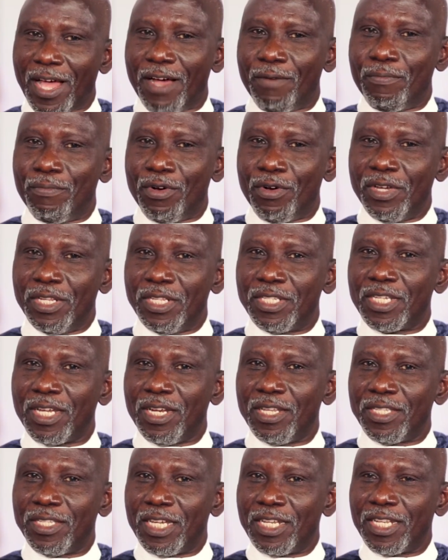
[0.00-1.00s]
are more
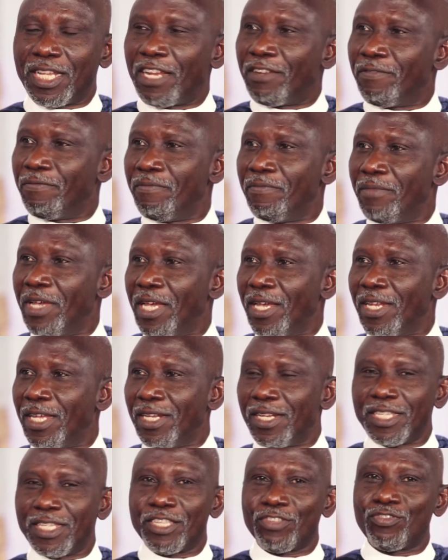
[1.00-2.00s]
intelligent than men.
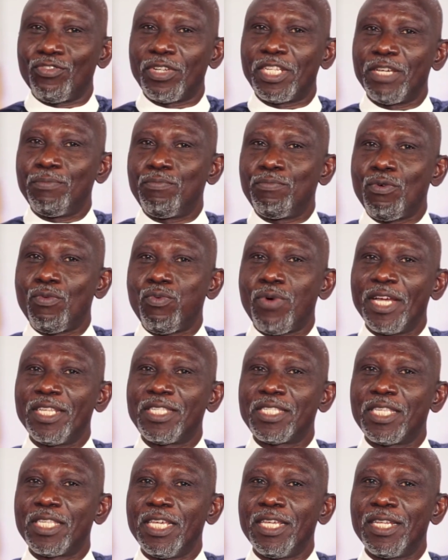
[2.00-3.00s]
And this is not a Ebo Whyte
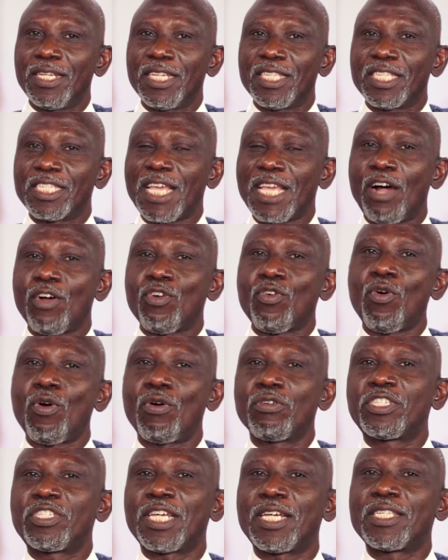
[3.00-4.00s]
saying. This is our
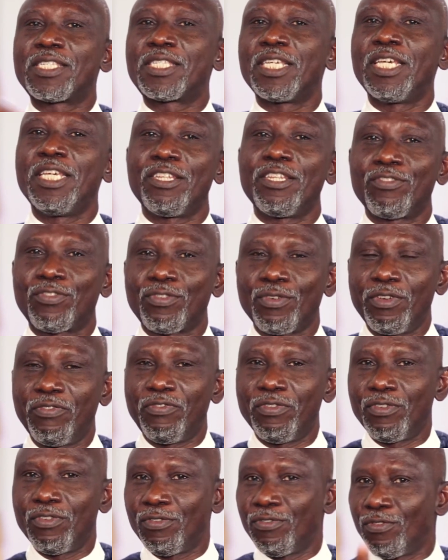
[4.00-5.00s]
culture saying. So if
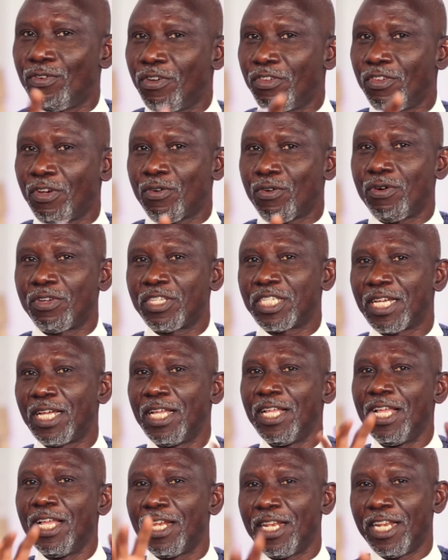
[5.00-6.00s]
you don't know your culture,
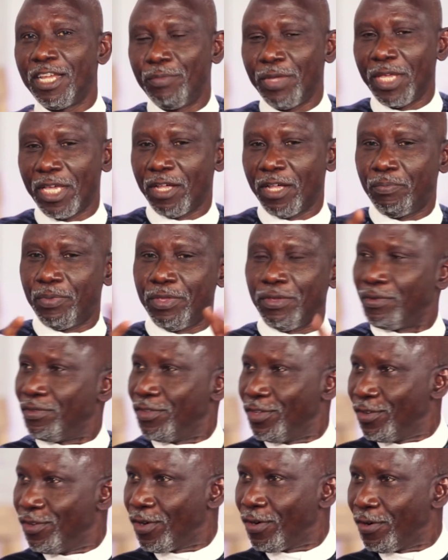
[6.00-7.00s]
let me help you.
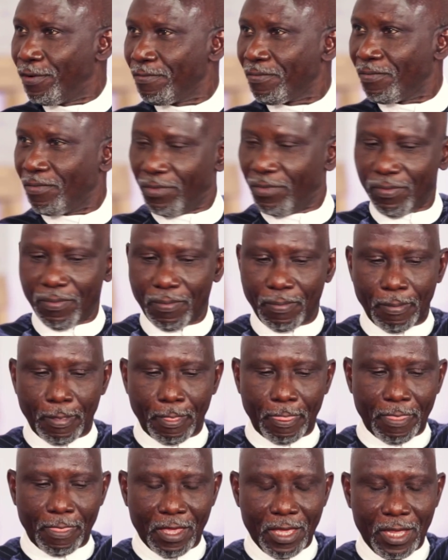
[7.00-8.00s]
You know,
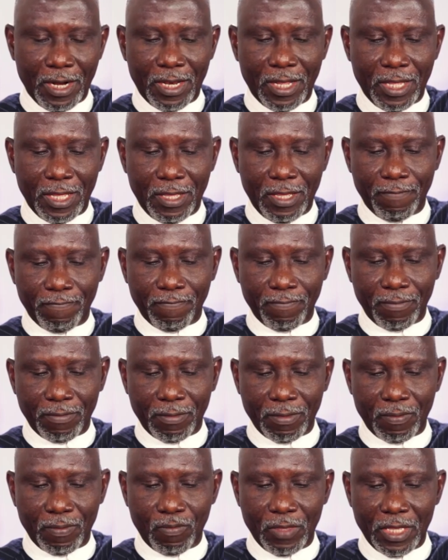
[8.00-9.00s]
in the
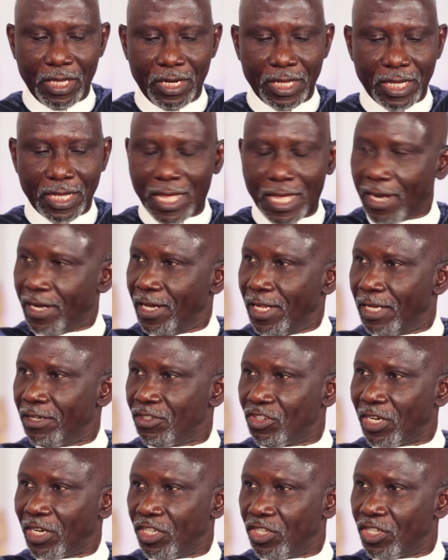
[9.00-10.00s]
Ghanaian
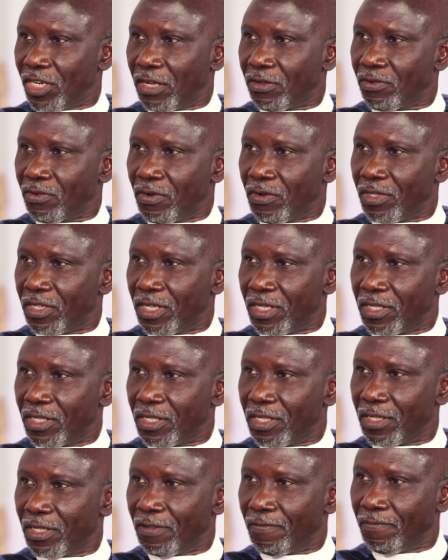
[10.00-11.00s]
traditional
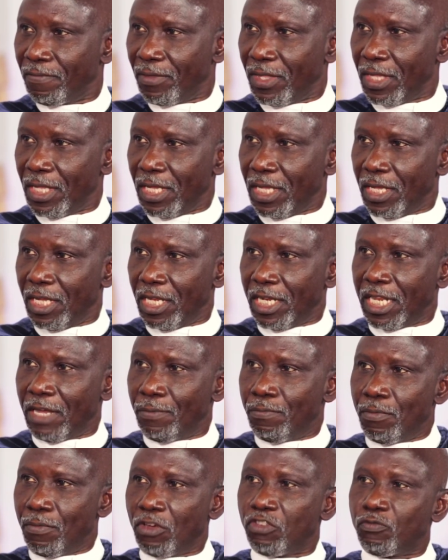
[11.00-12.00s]
context, the
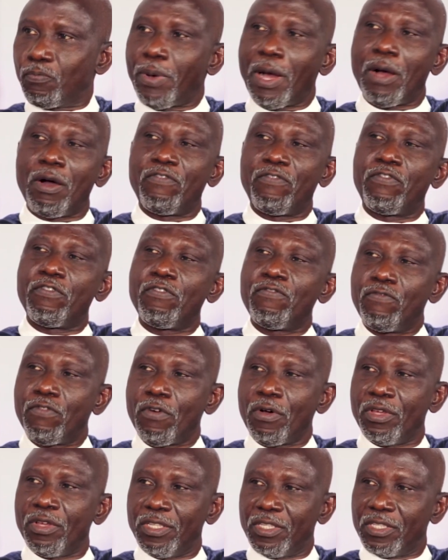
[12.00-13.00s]
most powerful
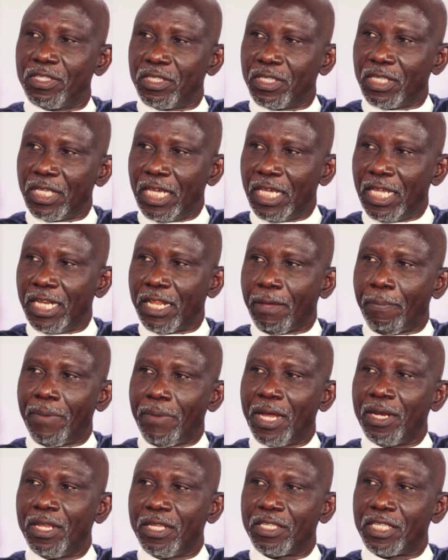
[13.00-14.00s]
voice in the
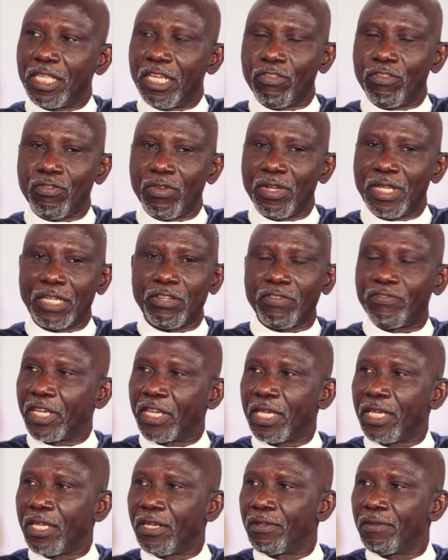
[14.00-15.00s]
palace is not that of the
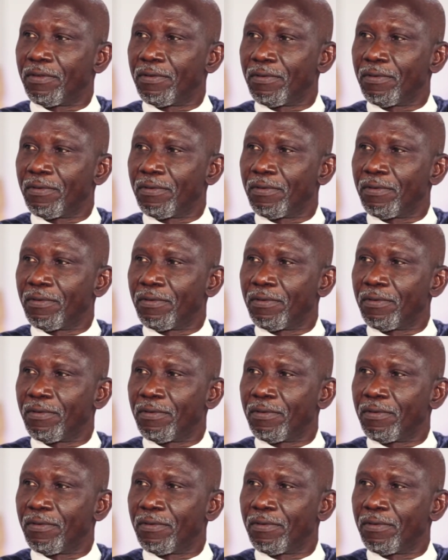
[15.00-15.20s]
king.